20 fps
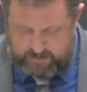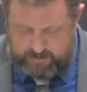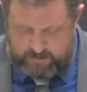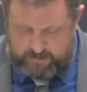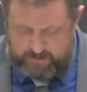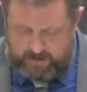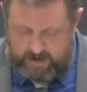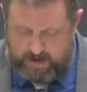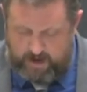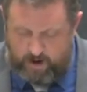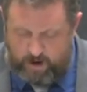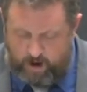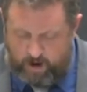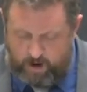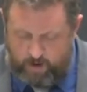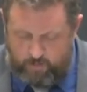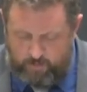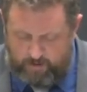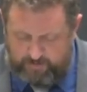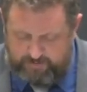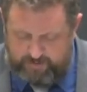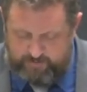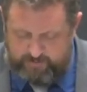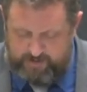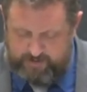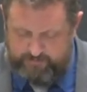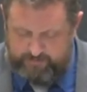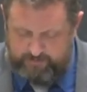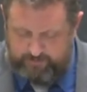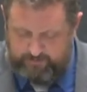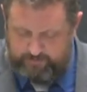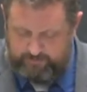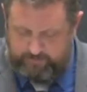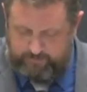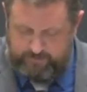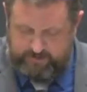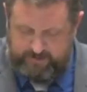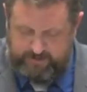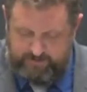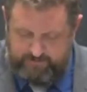Not all wealthy people,
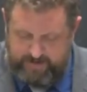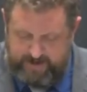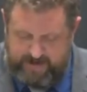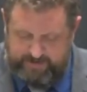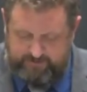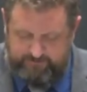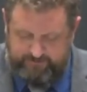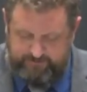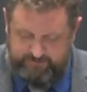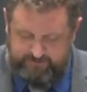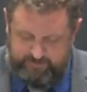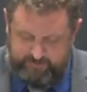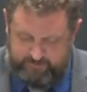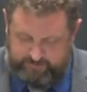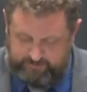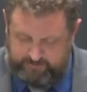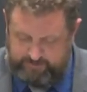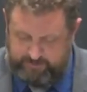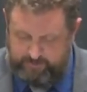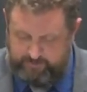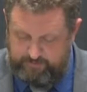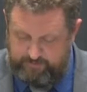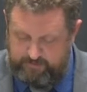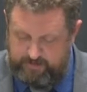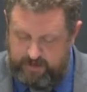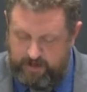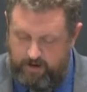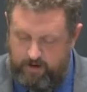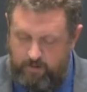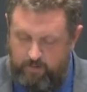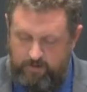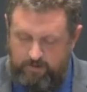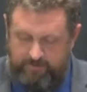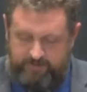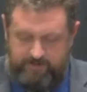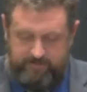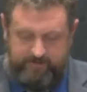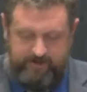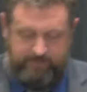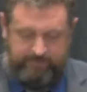we're going to come back to 1 Timothy later, but not all
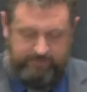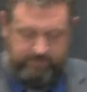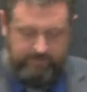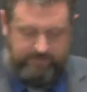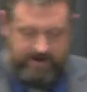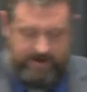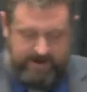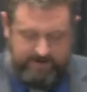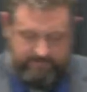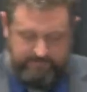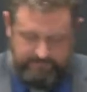wealthy people are bad.